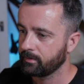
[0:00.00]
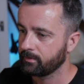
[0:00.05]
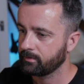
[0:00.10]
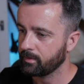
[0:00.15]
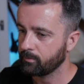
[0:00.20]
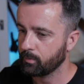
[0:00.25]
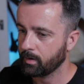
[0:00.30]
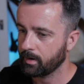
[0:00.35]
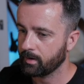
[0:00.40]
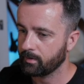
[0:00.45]

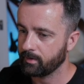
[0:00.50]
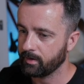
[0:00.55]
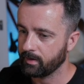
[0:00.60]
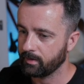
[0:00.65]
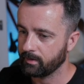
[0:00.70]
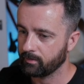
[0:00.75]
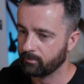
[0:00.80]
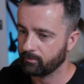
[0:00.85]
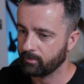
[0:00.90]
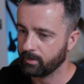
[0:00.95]
somewhere in
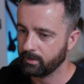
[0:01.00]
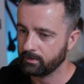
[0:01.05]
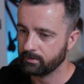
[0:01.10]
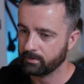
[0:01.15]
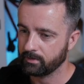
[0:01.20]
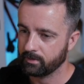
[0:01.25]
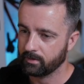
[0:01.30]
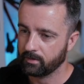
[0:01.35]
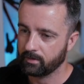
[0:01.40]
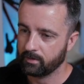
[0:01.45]
the
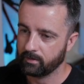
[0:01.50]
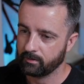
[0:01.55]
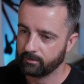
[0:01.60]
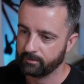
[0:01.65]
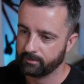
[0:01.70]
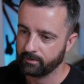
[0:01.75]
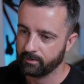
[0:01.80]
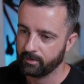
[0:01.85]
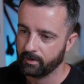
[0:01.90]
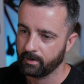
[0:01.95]
region
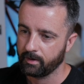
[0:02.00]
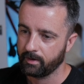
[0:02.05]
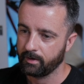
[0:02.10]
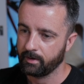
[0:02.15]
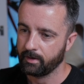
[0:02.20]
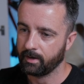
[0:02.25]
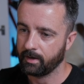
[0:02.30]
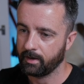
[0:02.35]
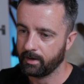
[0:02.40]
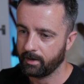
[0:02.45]
of
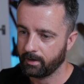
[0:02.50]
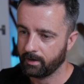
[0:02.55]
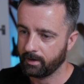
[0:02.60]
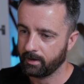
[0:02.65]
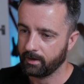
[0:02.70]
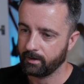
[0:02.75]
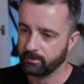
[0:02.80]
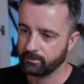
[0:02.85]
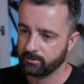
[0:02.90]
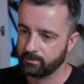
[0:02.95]

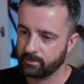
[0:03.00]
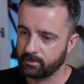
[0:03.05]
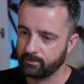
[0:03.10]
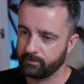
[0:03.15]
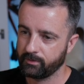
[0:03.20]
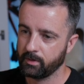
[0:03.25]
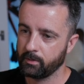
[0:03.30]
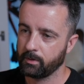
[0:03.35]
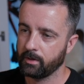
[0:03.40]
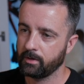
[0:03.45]
a
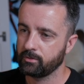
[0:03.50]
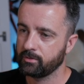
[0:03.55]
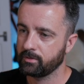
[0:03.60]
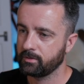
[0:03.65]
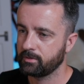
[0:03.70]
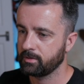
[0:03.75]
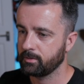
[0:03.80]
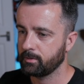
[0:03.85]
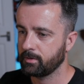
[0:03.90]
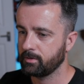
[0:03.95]
few hundred,
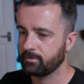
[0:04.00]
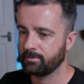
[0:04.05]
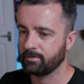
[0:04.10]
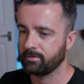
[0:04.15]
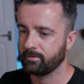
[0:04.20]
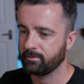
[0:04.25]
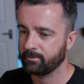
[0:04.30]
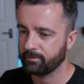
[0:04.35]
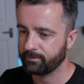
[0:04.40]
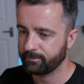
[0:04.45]

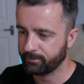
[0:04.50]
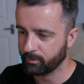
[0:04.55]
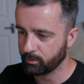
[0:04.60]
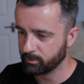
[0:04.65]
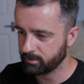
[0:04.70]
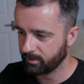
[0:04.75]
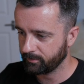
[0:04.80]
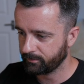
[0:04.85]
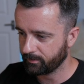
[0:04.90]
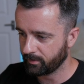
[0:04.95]

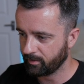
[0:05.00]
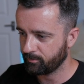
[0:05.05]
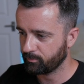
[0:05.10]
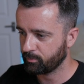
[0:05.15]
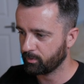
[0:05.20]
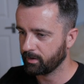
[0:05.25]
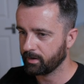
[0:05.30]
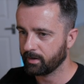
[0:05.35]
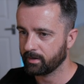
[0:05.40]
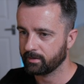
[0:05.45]
245
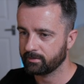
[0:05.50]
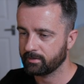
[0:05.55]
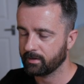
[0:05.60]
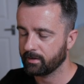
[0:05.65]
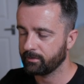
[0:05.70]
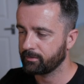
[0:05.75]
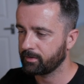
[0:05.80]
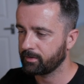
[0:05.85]
products that have